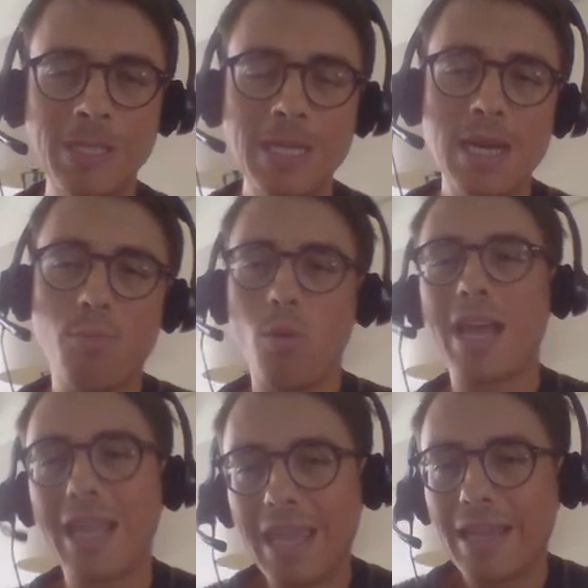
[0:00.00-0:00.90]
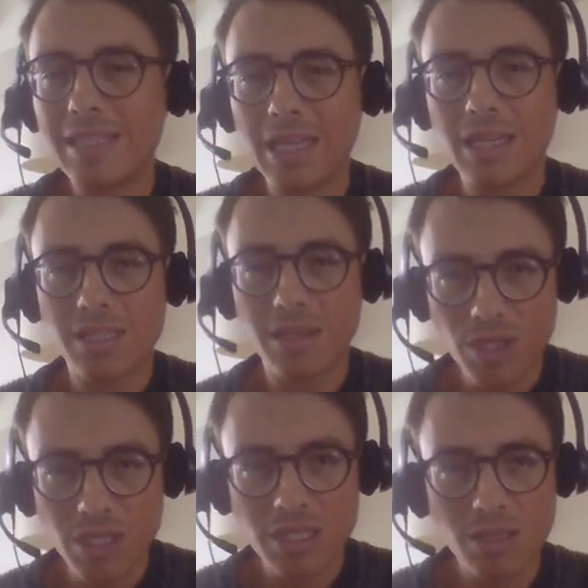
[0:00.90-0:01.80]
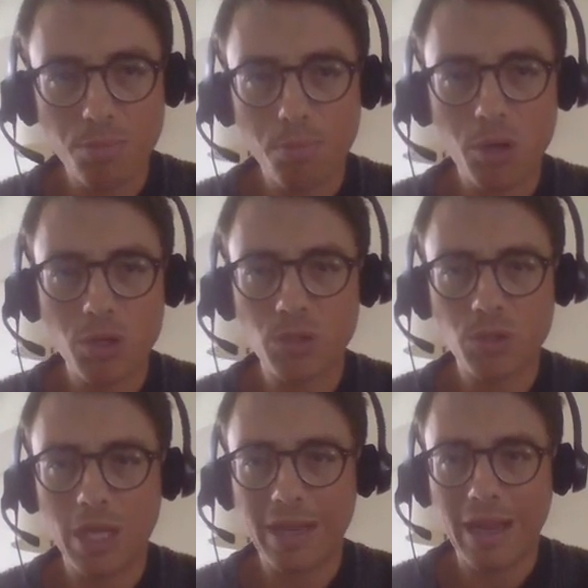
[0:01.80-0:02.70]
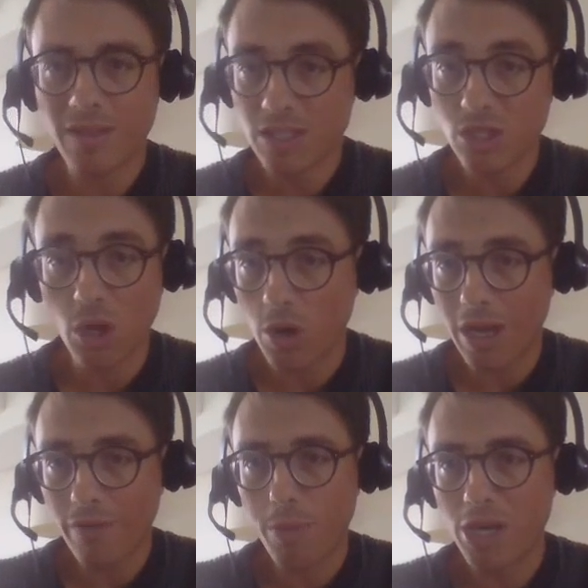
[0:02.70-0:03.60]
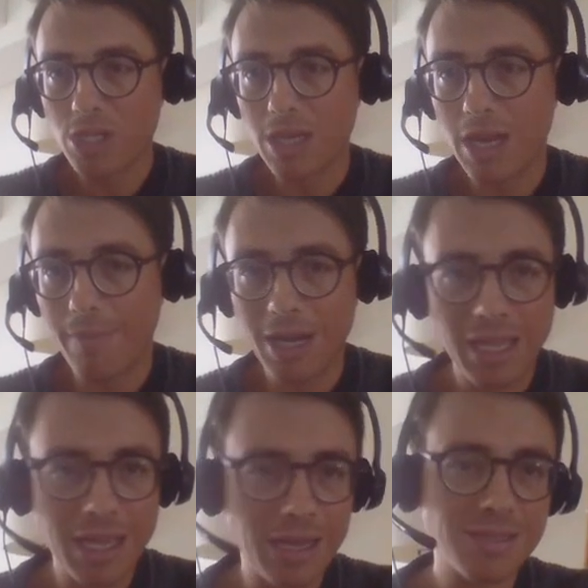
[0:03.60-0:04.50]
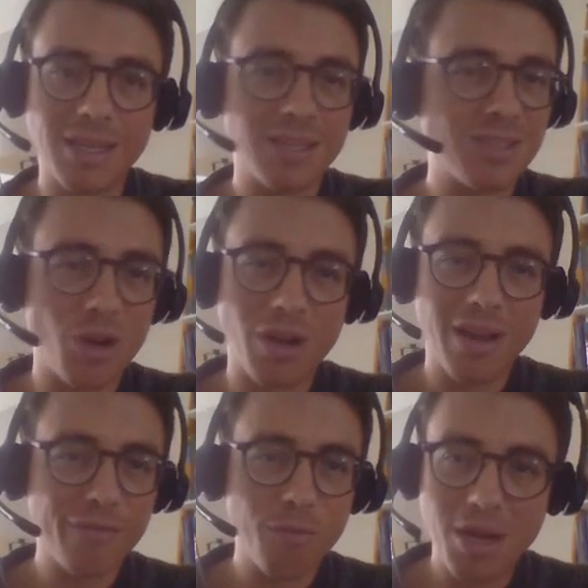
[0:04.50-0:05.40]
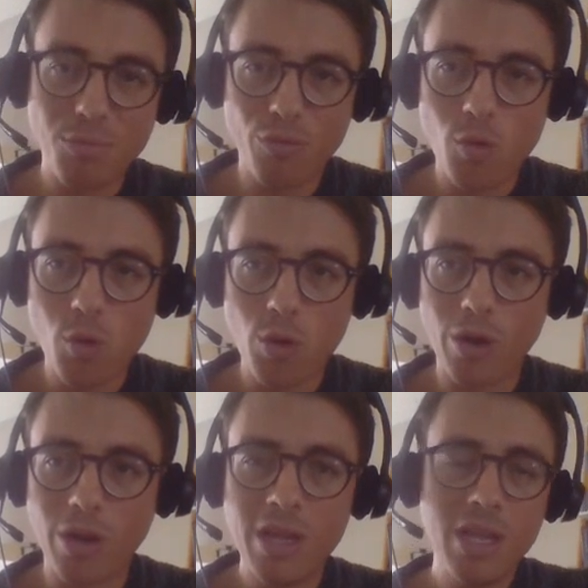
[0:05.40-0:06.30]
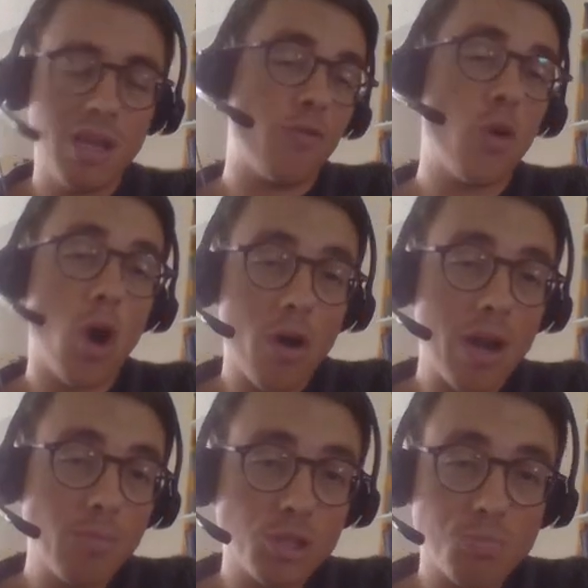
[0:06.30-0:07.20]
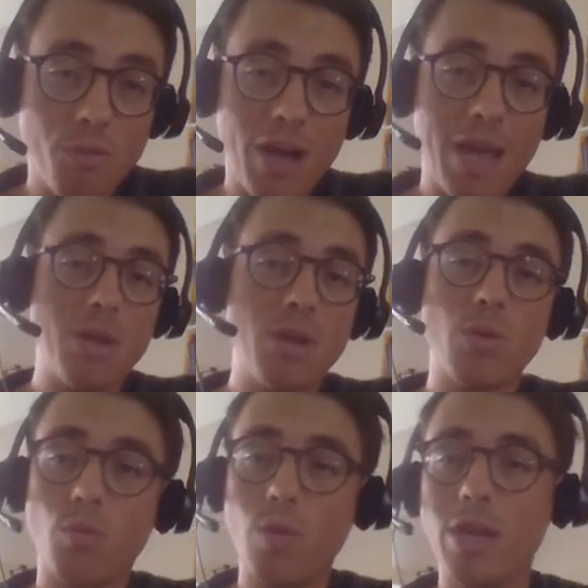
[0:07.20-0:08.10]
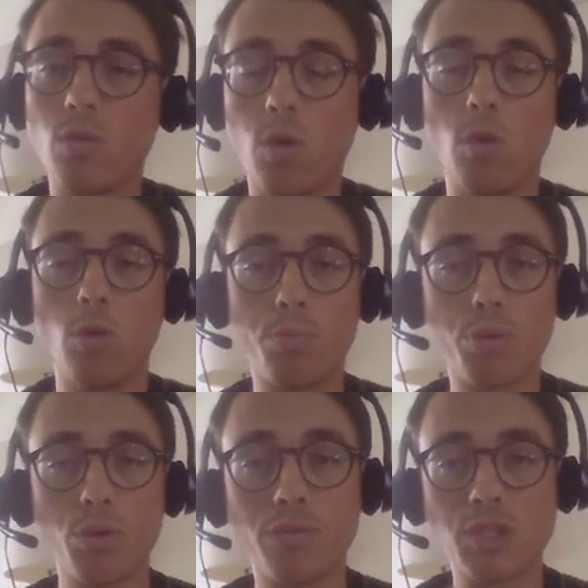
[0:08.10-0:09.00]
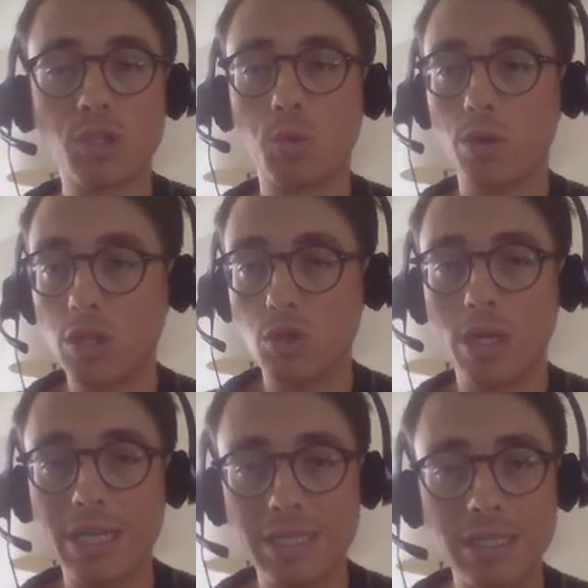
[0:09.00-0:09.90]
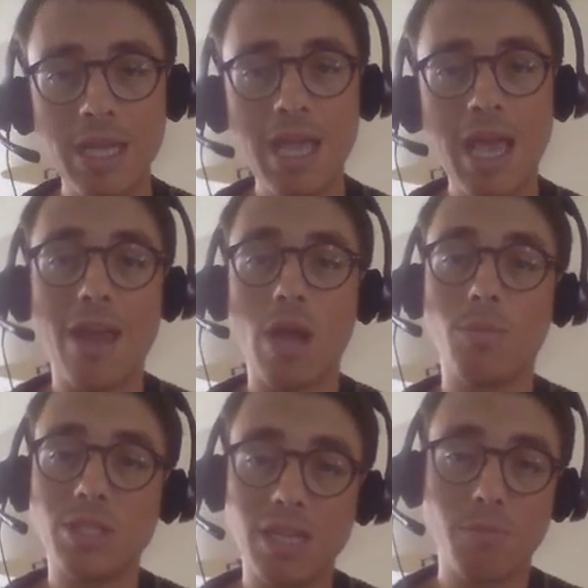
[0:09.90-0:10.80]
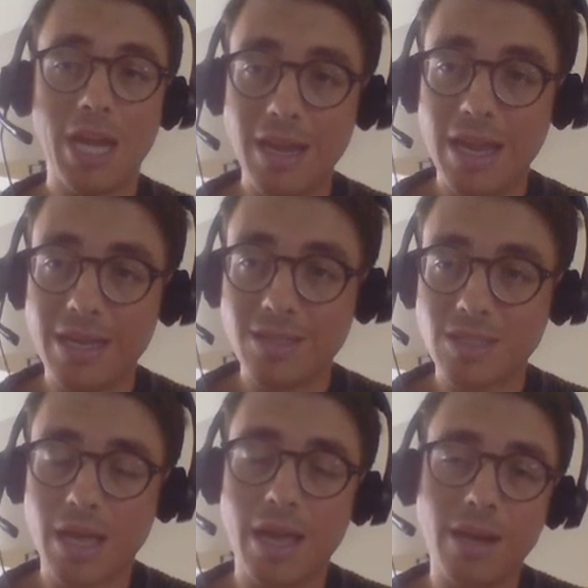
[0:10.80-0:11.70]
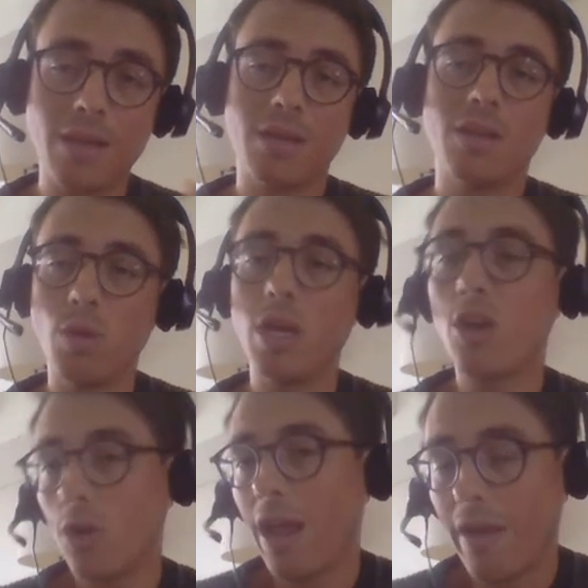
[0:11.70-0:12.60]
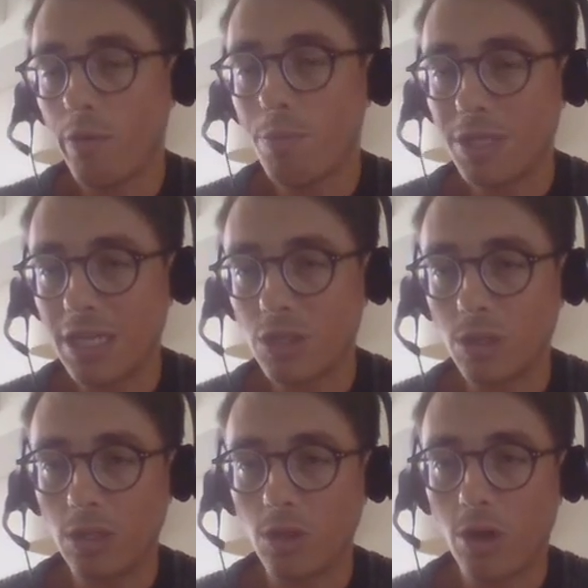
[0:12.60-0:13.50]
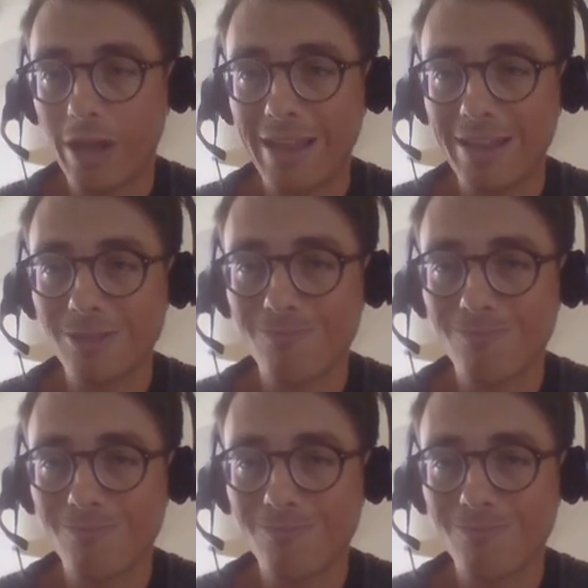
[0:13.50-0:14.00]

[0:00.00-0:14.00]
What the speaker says: But what I can say is, if this is the proposal and this is the only information I'm going to get, it's not enough for me to move forward on. If you are able to provide me with rent roll proofs or the address, and you're able to give me an NDA to sign, we could have a potential deal on our hands.